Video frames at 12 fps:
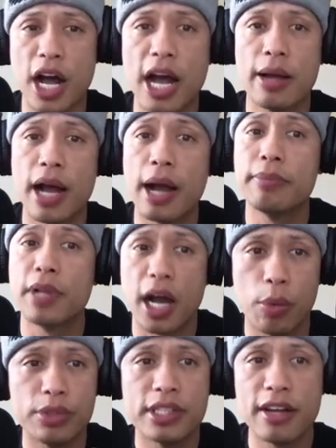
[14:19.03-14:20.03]
I, I'm,
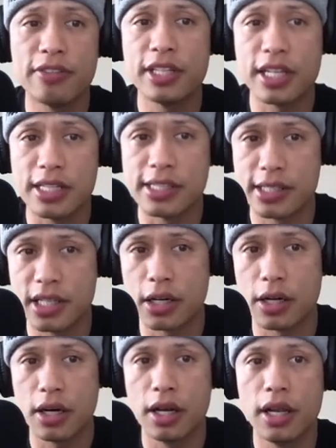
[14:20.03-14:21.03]
I would definitely
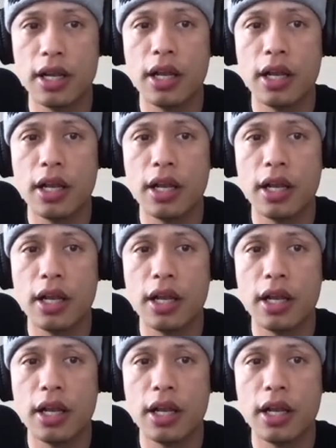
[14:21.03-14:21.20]
consider